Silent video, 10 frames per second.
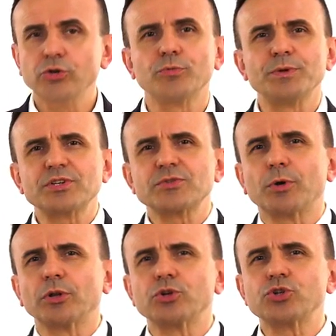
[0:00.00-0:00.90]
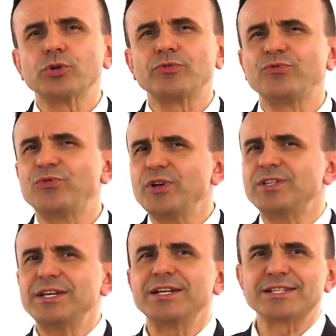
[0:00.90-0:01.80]
Your business model should
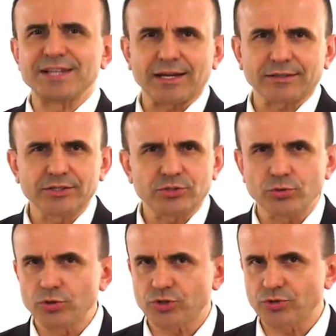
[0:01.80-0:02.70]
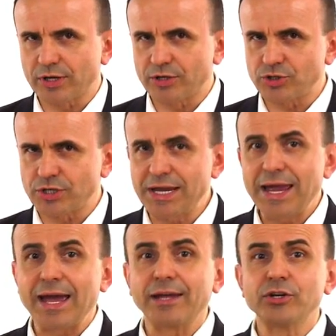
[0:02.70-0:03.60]
fit exactly to your strategy,
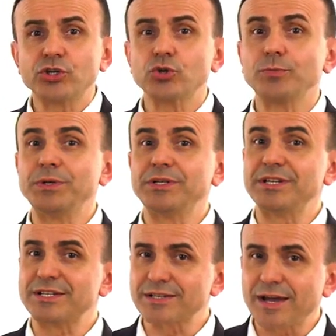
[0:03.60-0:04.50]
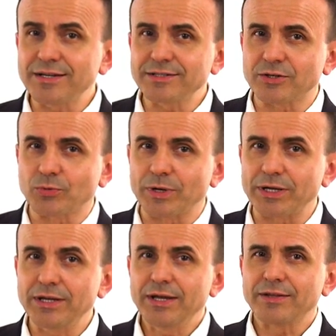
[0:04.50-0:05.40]
and it should be designed in a
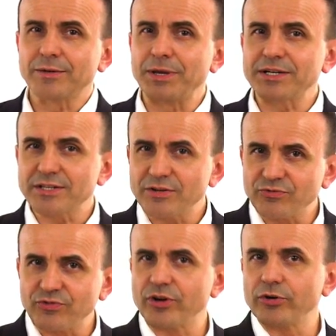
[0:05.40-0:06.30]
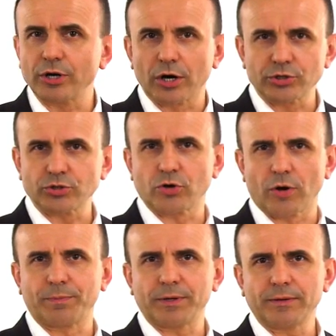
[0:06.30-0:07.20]
way that makes it very hard to
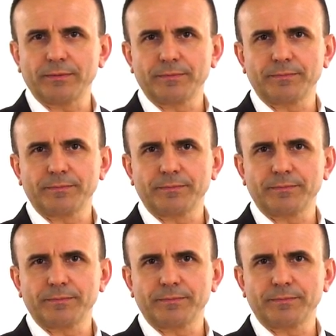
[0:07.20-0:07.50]
copy.